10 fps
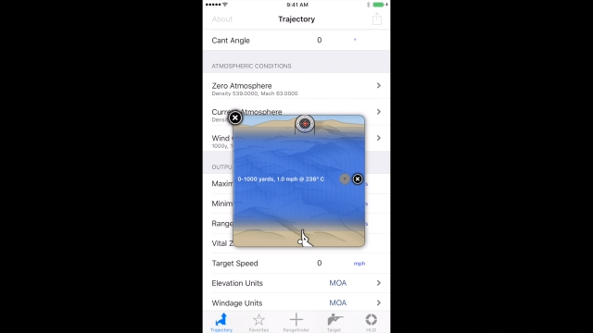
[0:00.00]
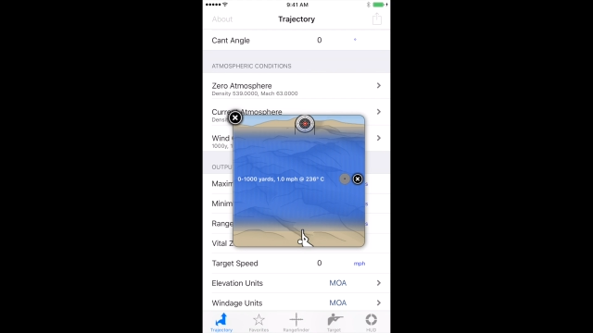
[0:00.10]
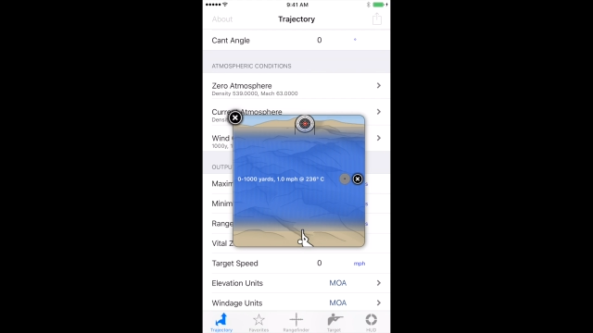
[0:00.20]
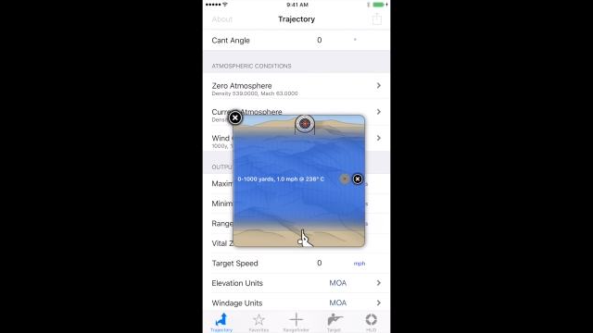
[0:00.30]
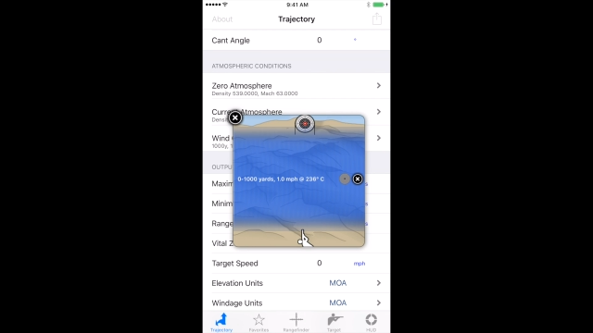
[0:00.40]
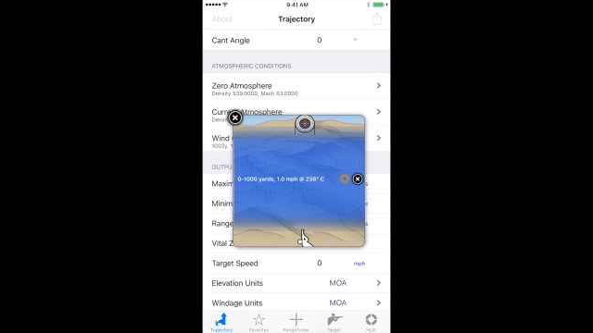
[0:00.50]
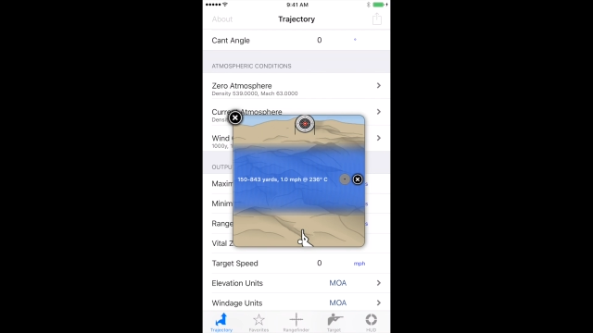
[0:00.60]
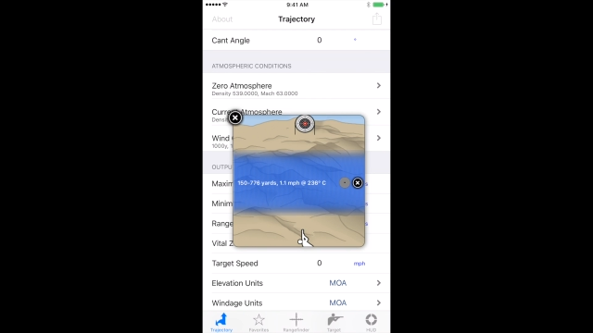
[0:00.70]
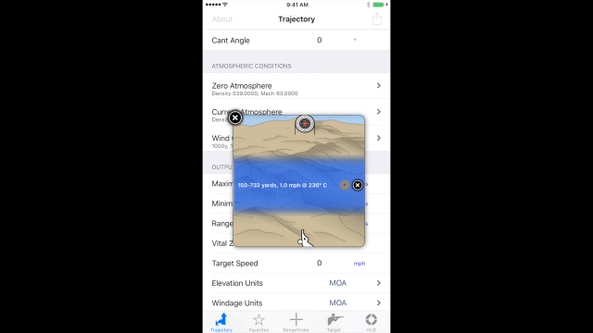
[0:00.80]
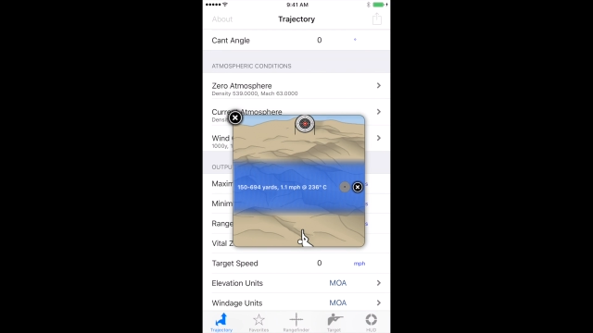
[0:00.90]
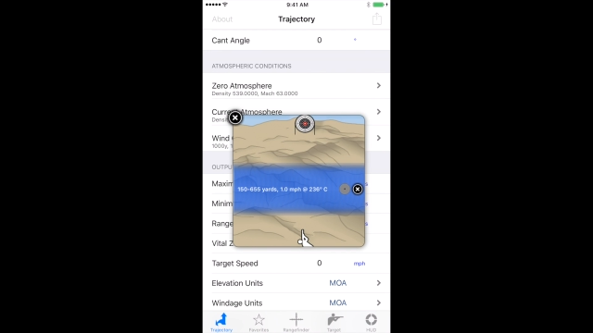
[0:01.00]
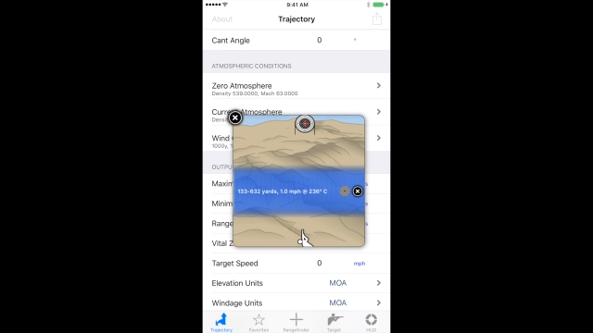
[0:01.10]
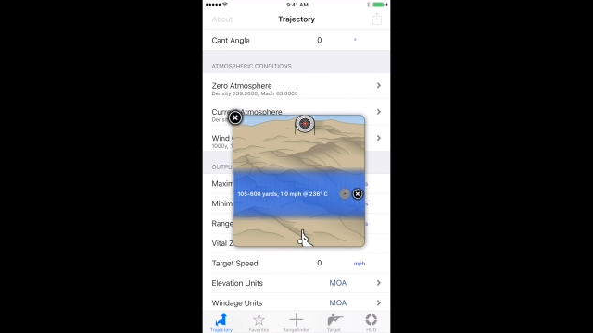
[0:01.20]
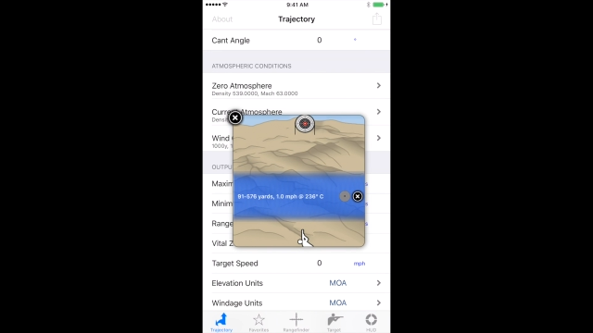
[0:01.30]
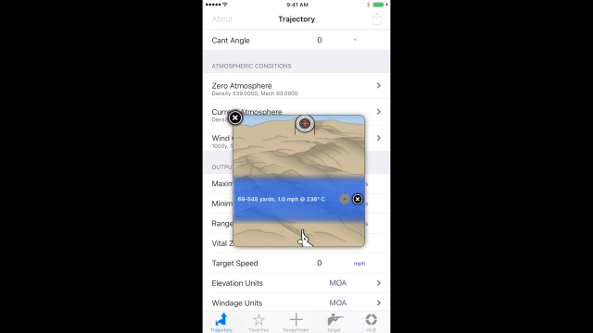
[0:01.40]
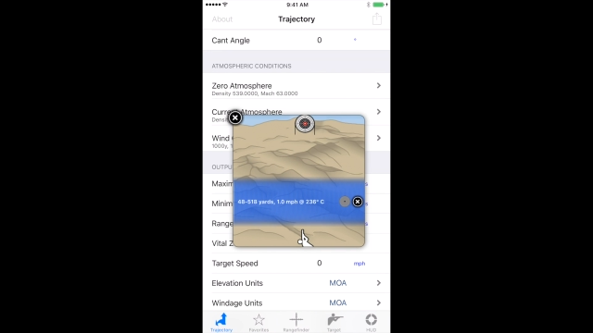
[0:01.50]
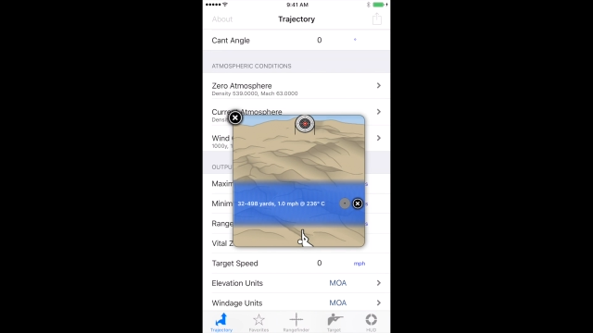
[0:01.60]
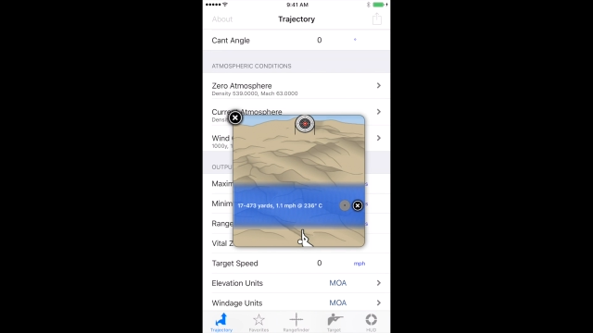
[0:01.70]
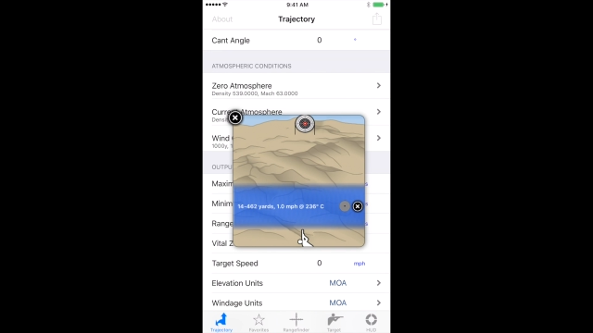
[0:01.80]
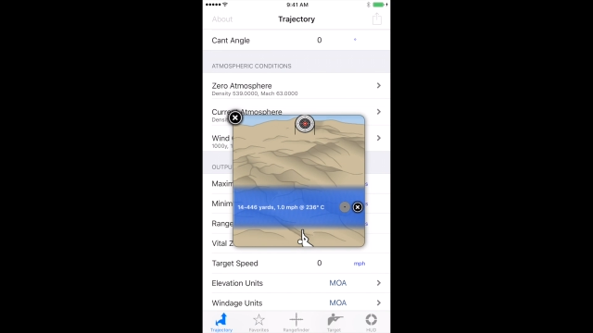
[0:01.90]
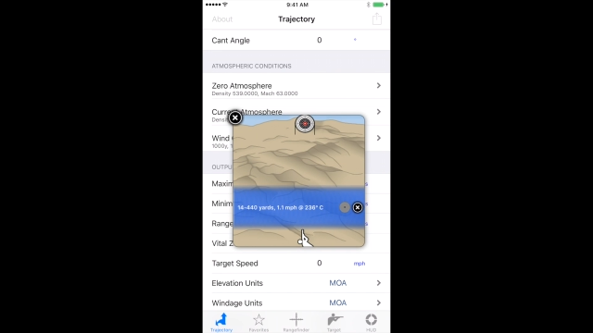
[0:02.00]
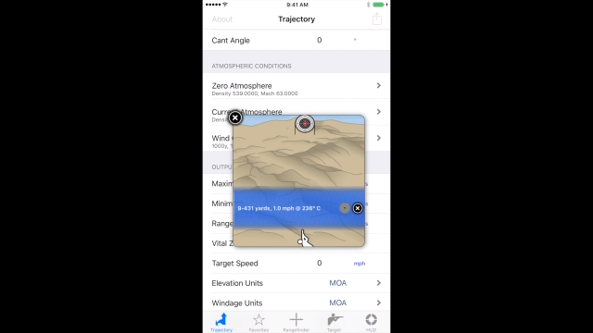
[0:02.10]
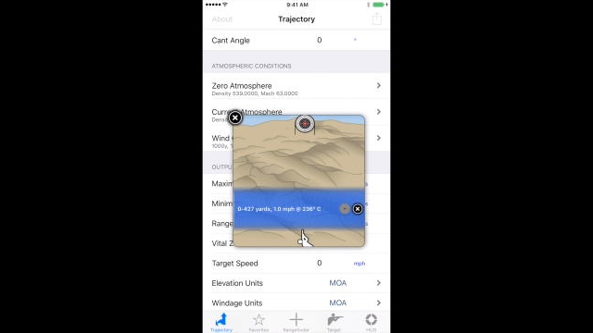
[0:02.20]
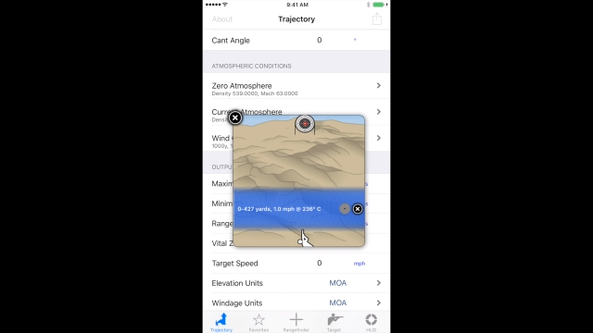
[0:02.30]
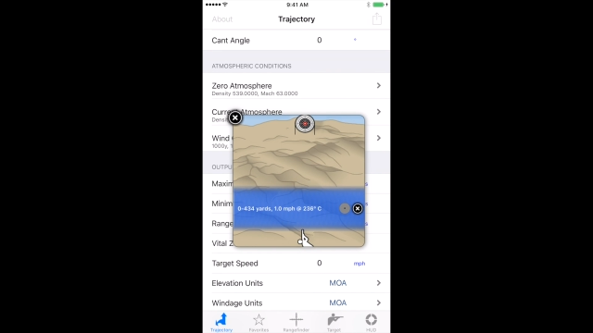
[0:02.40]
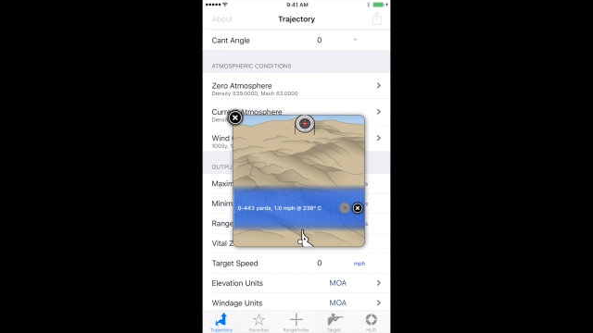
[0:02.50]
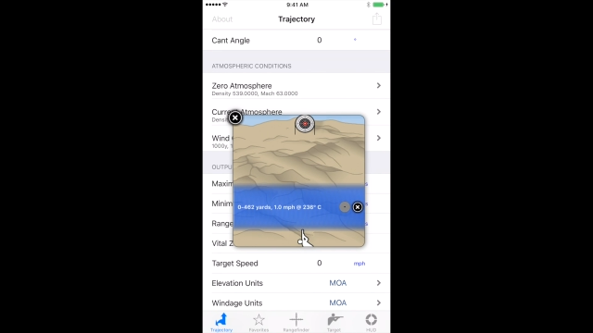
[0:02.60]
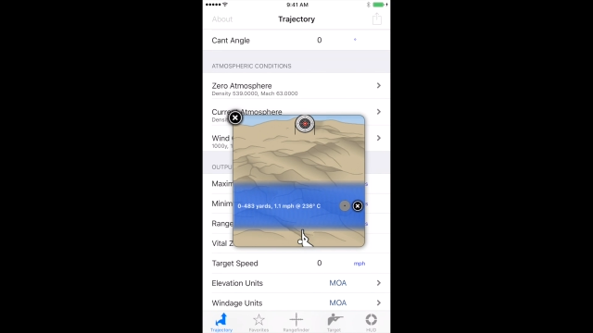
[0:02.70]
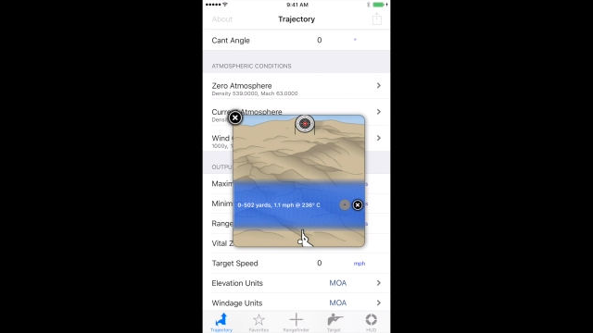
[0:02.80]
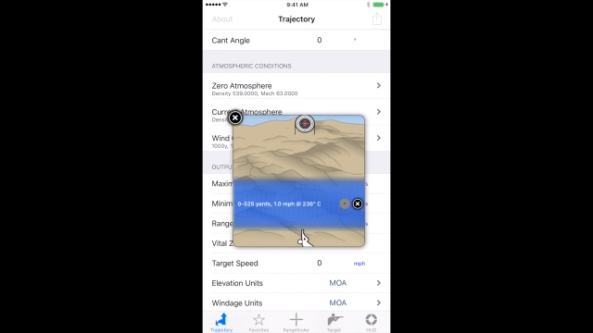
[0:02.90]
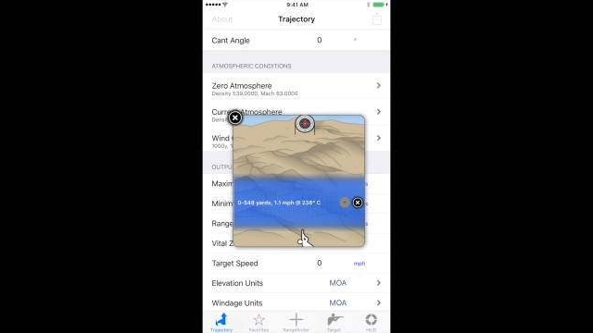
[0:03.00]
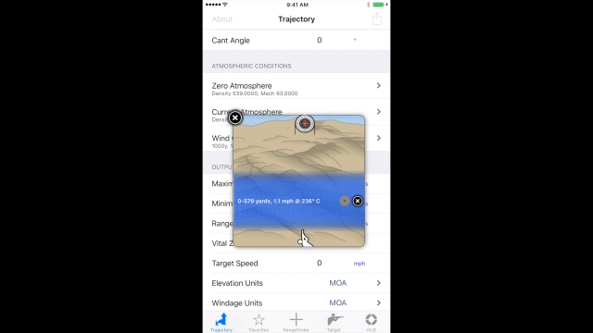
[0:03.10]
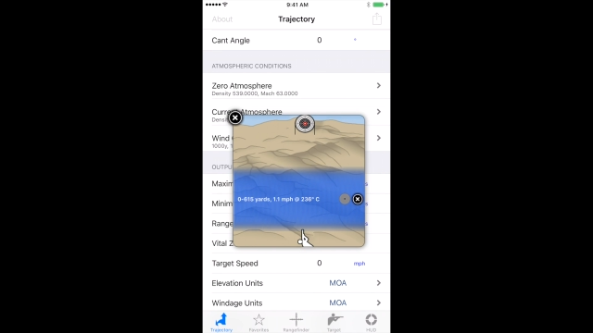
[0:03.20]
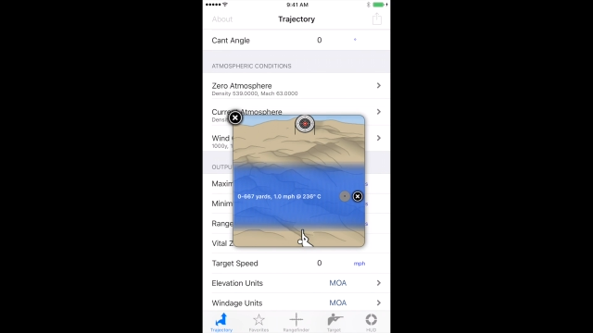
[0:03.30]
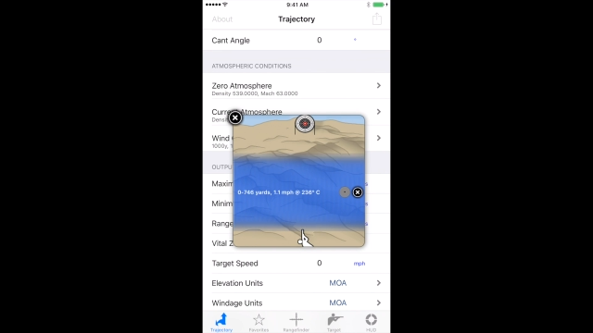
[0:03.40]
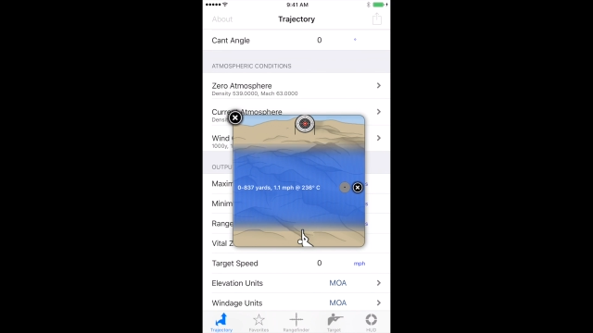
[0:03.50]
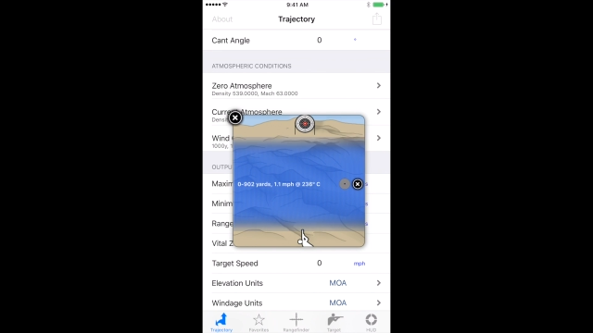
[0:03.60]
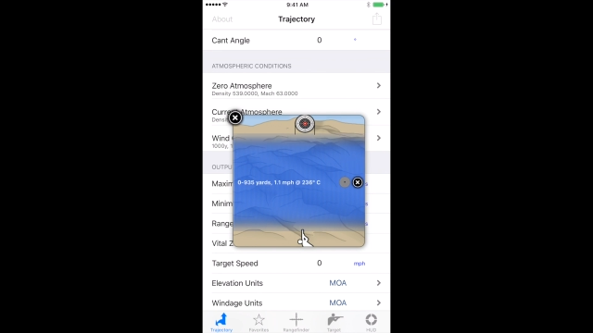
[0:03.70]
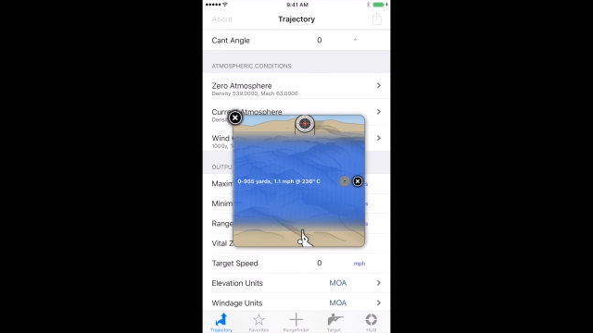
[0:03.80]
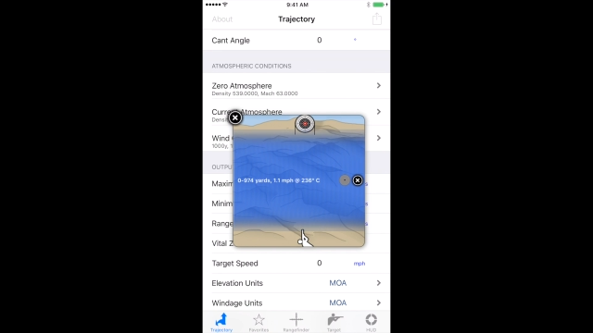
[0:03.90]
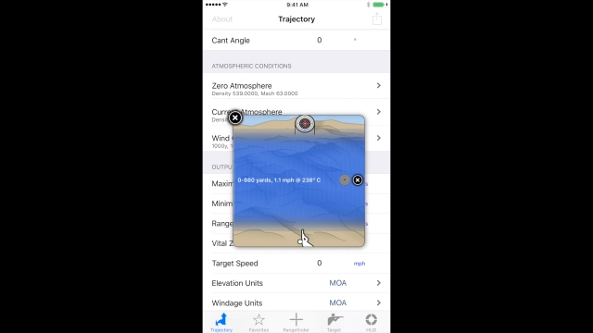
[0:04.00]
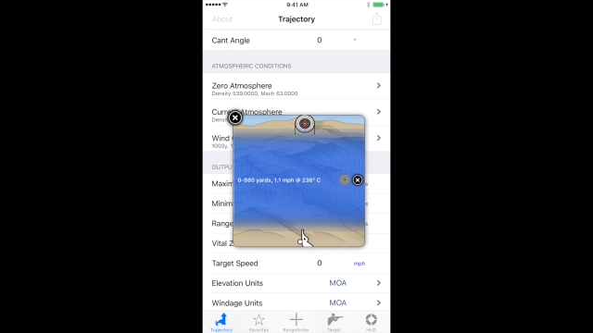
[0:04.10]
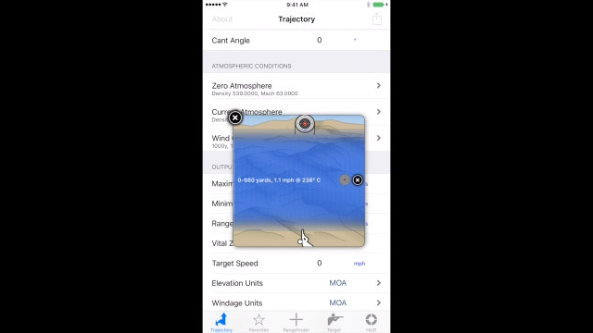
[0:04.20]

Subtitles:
(no speaker visible)